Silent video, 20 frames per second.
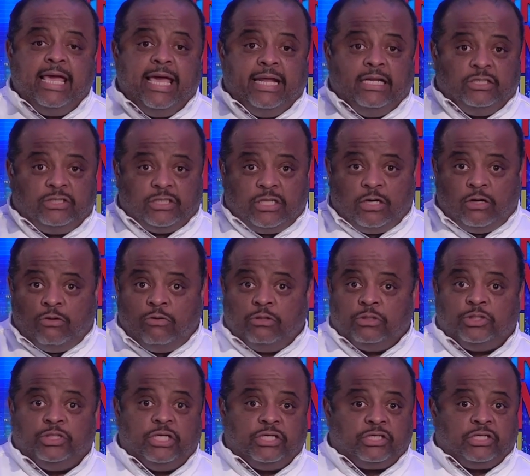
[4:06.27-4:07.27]
And so,
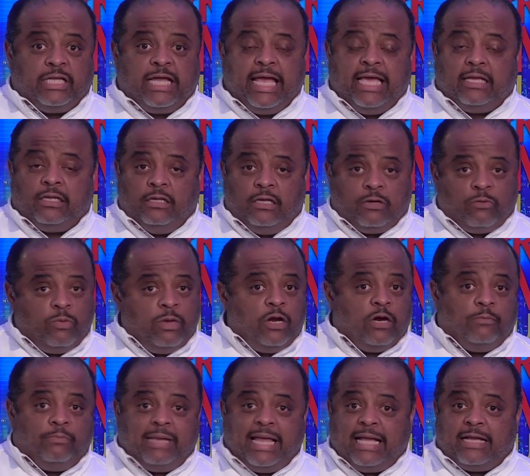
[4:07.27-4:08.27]
just like, look, we
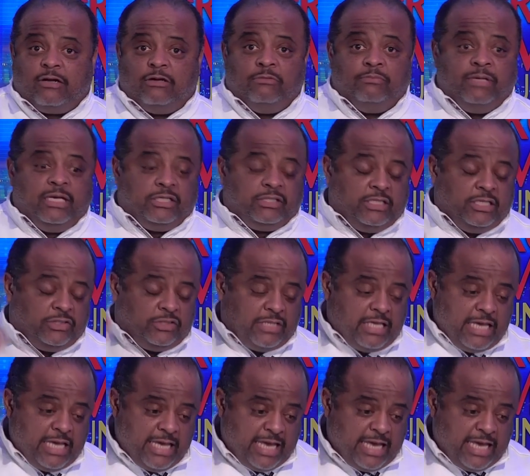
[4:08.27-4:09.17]
are a black owned business